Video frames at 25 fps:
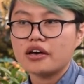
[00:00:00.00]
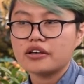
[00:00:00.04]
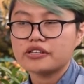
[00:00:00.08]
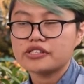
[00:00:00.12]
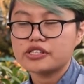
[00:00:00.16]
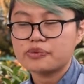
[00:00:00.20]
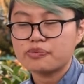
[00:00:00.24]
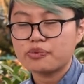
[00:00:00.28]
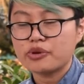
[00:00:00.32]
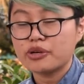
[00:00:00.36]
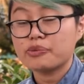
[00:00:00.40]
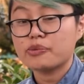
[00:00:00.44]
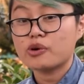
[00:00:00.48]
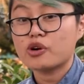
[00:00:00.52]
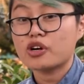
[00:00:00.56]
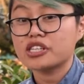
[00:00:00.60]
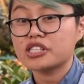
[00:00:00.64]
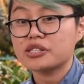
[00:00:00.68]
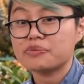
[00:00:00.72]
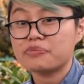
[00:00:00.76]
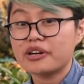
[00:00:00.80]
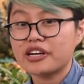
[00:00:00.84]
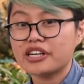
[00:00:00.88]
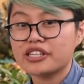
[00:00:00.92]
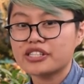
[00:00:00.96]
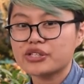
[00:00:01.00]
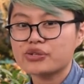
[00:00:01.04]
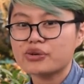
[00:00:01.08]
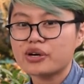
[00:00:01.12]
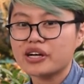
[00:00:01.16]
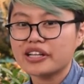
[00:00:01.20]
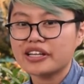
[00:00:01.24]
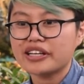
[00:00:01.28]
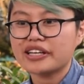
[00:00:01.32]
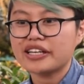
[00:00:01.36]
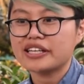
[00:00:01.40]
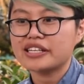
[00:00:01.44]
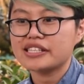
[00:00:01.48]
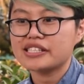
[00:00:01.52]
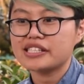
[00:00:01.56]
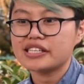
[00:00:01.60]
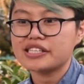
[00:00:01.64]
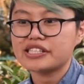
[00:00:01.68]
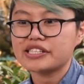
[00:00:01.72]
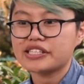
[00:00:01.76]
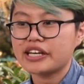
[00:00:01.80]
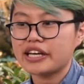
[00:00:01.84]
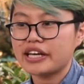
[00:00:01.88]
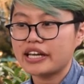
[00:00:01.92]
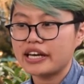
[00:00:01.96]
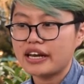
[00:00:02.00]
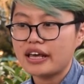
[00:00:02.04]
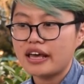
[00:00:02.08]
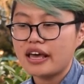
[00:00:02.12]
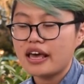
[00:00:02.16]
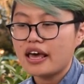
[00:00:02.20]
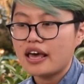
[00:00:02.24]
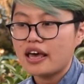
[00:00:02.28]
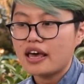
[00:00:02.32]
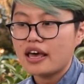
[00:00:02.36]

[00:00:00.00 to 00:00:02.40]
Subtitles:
Supreme Court's marriage equality decision.